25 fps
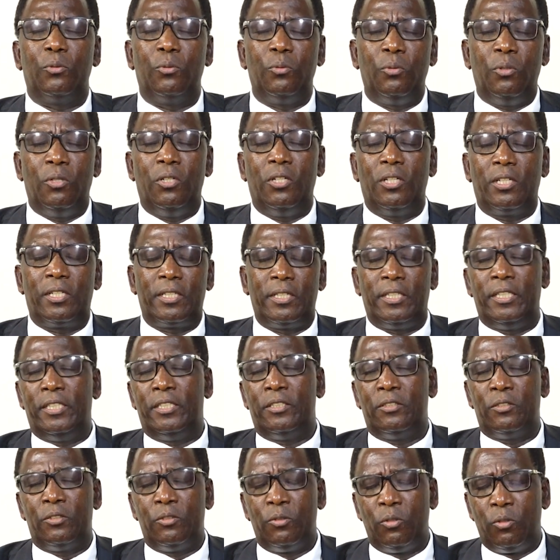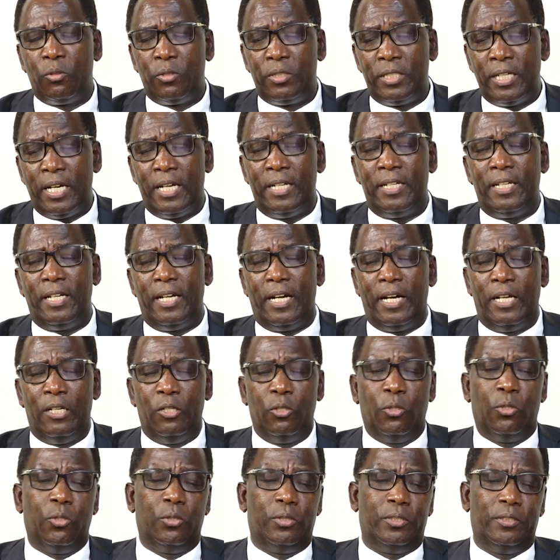to walk this journey
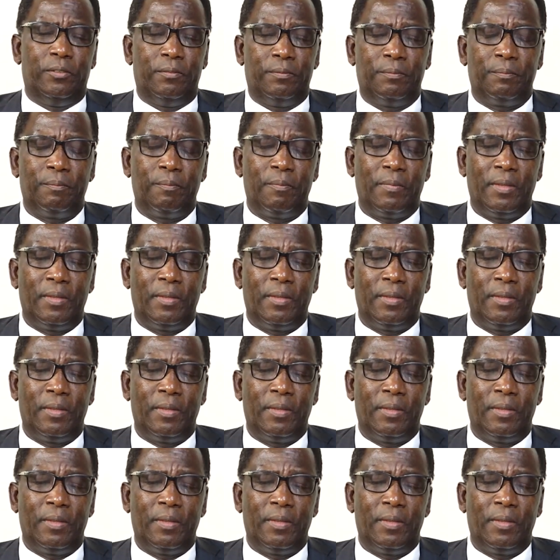alone,